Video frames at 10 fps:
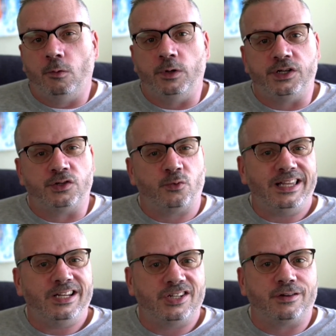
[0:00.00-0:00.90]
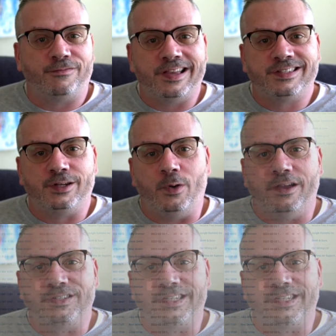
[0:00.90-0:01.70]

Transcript: which is really just a fancy way of